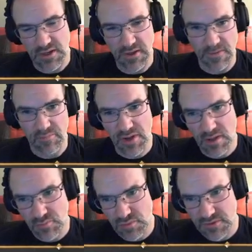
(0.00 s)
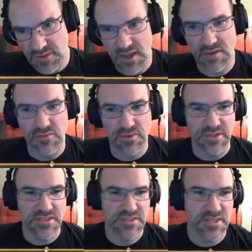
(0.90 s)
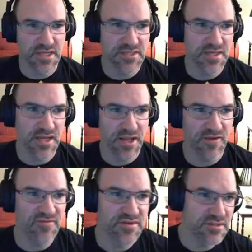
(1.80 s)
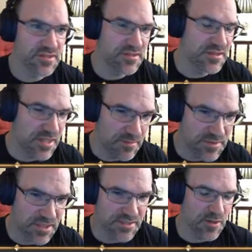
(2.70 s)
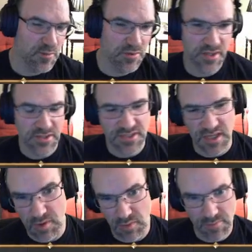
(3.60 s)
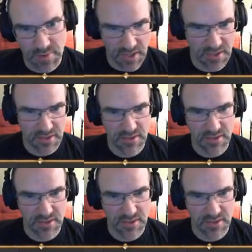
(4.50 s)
And the problem with that was that I'd have to delete this game test helper anytime I went back